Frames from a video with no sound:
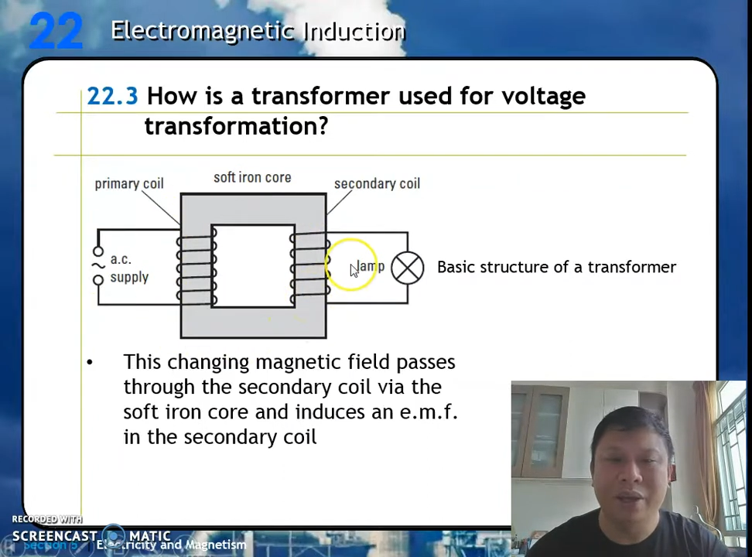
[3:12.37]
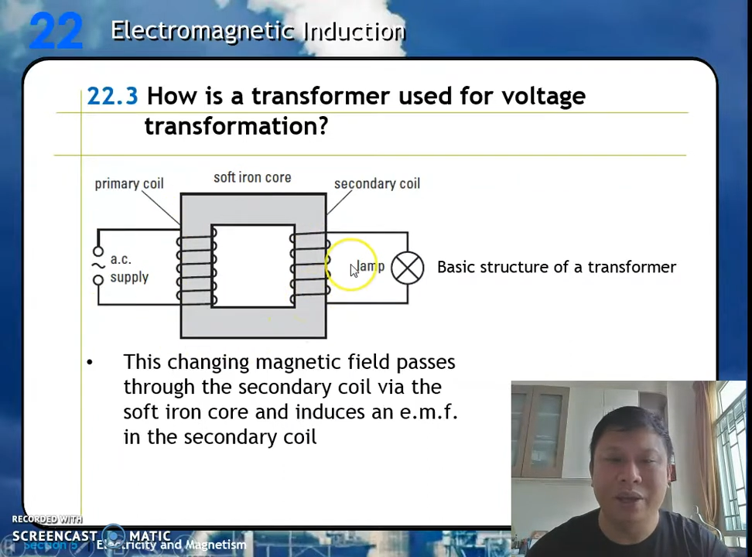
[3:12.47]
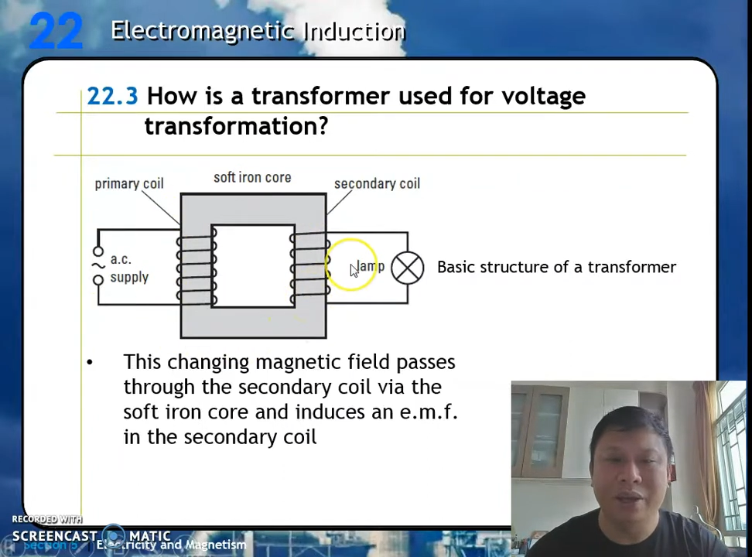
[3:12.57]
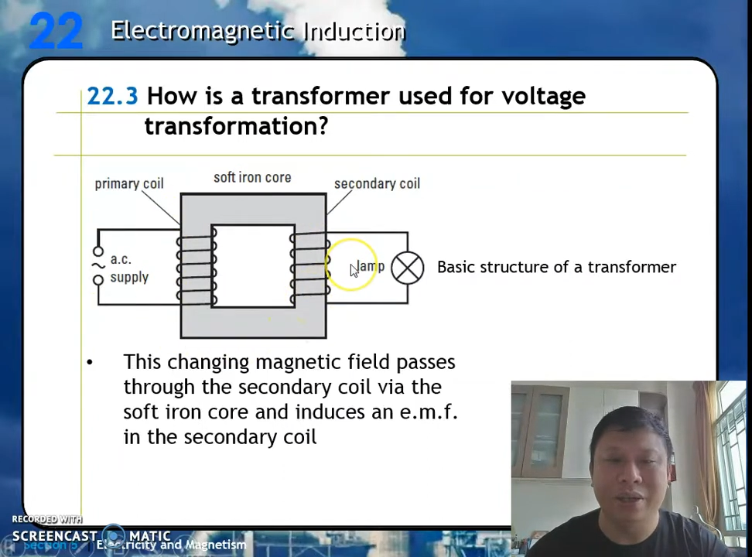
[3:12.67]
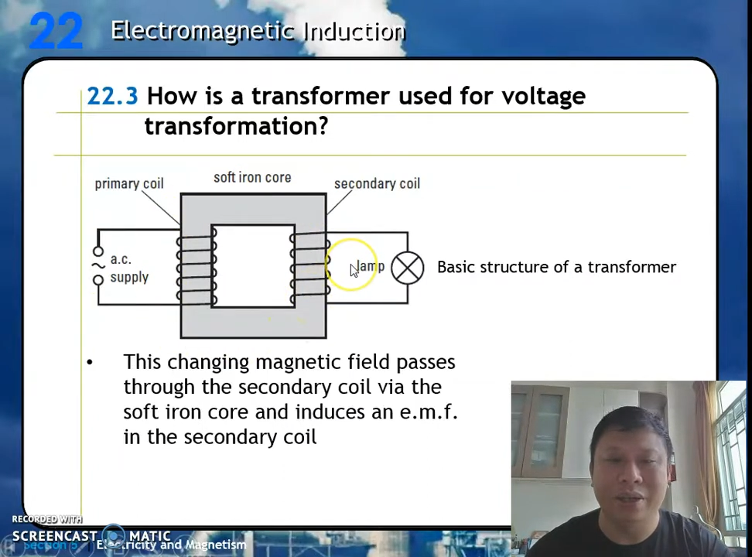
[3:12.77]

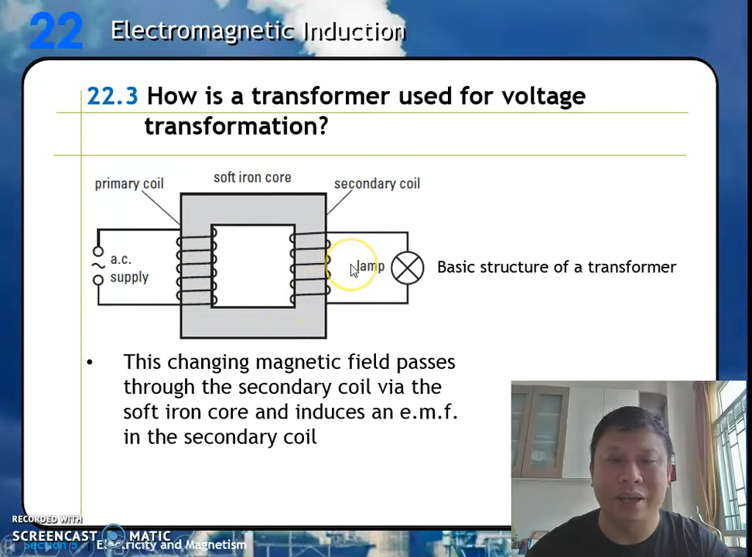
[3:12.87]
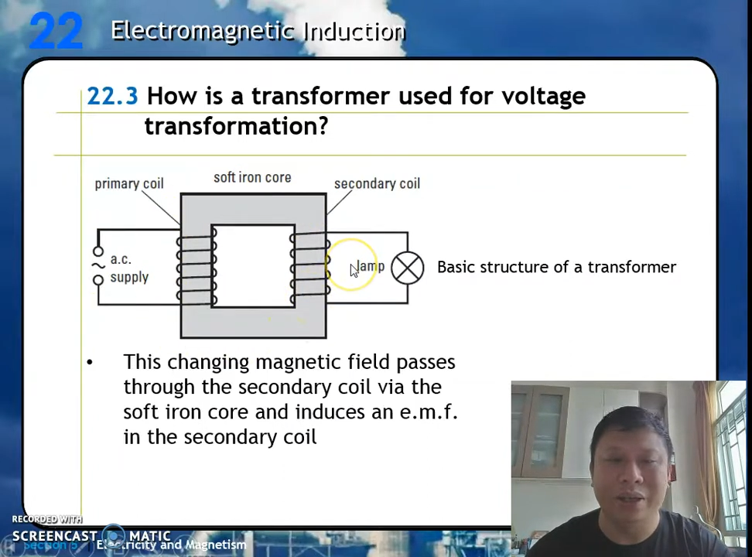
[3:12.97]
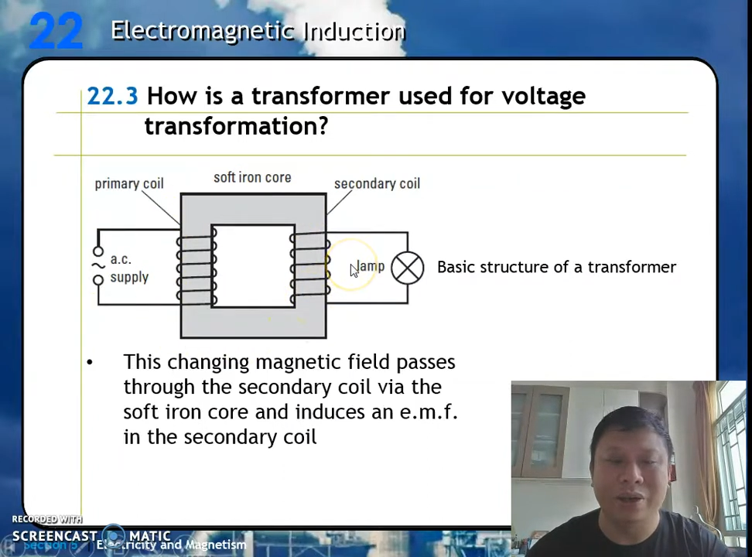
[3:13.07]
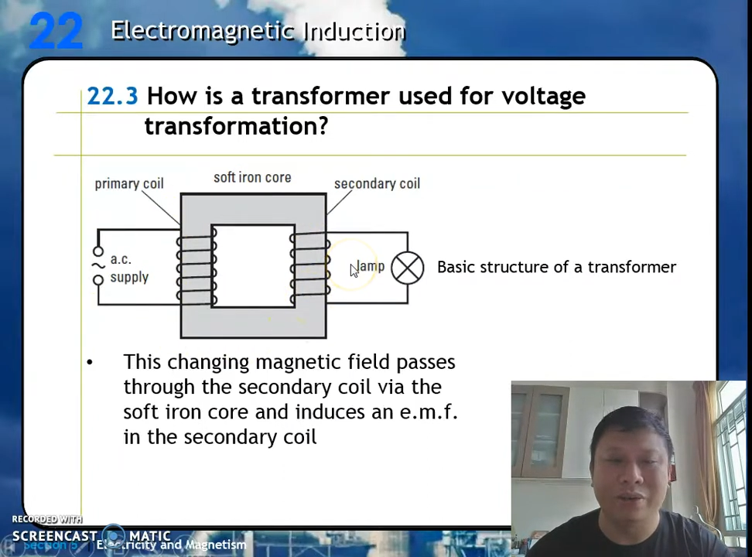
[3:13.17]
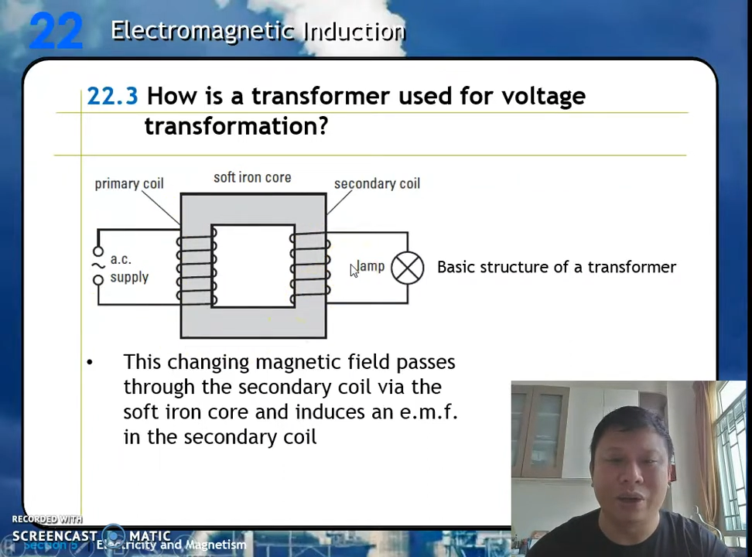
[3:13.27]
in the
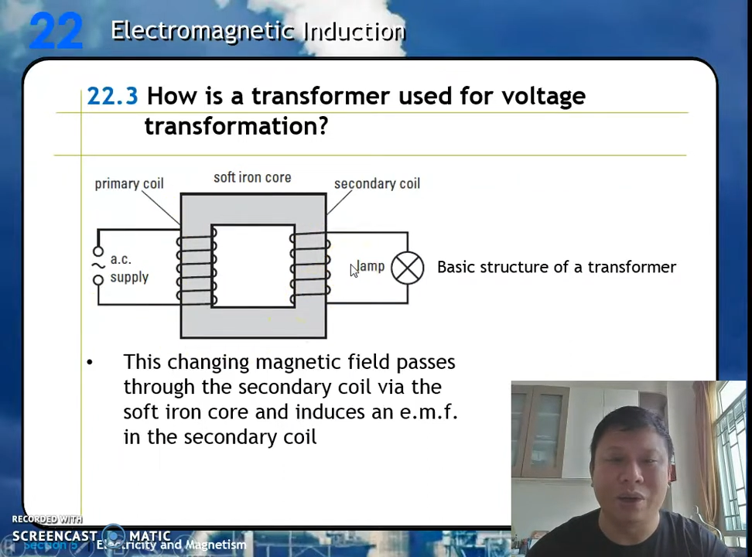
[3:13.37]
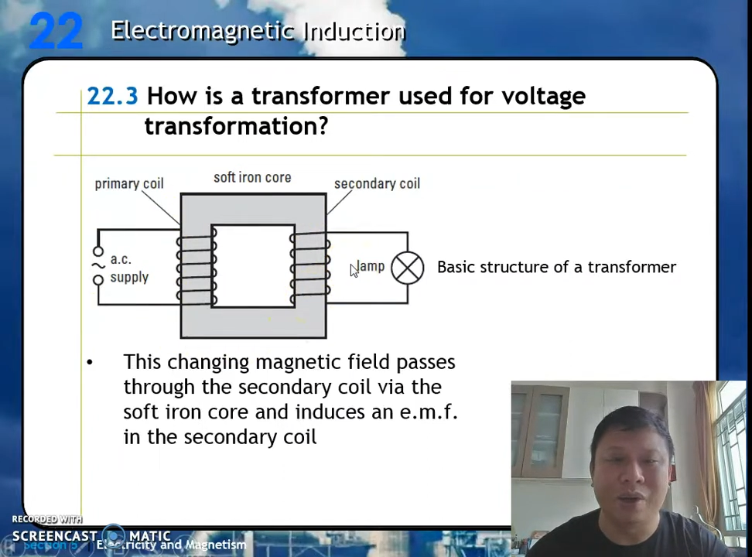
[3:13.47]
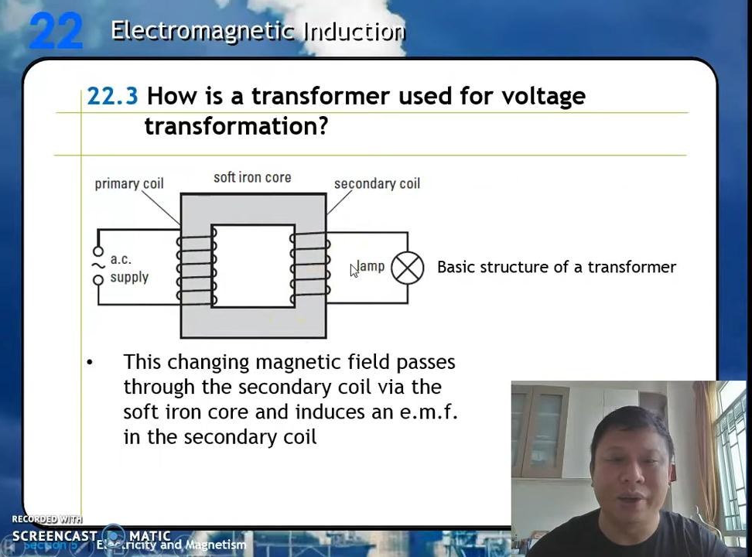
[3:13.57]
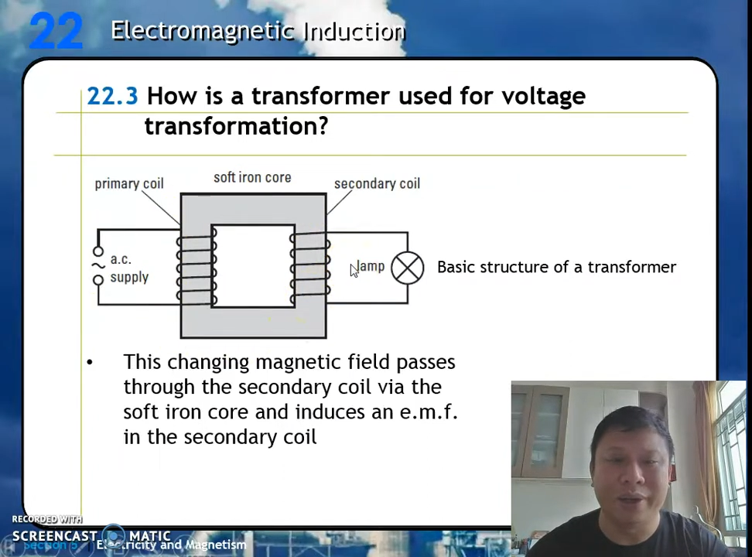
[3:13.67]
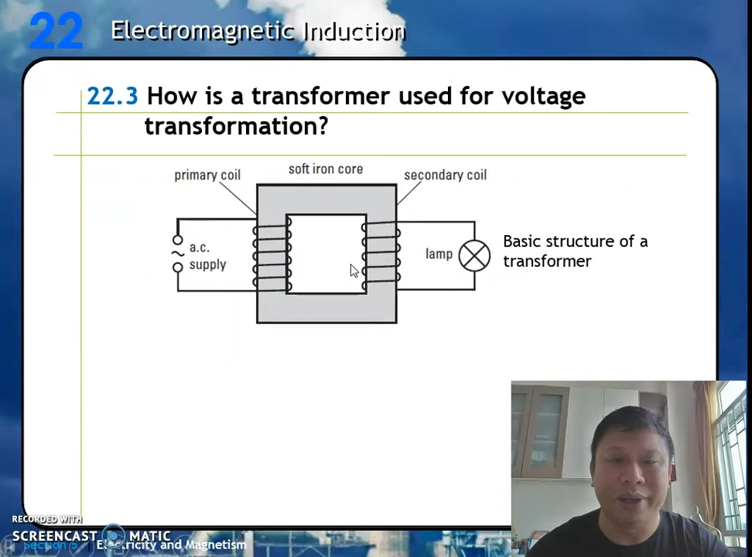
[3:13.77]
secondary
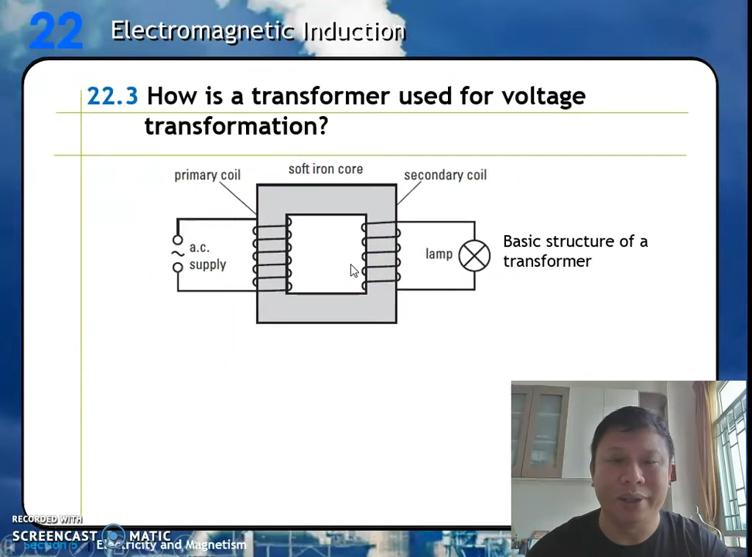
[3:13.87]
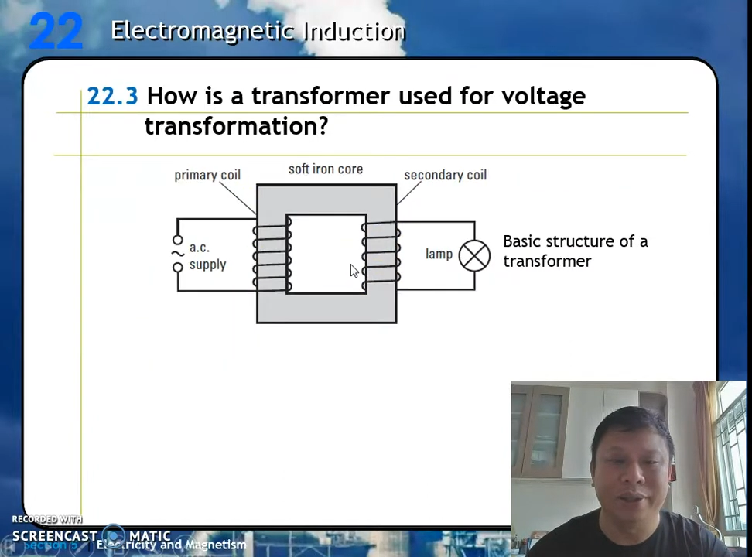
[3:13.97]
coil.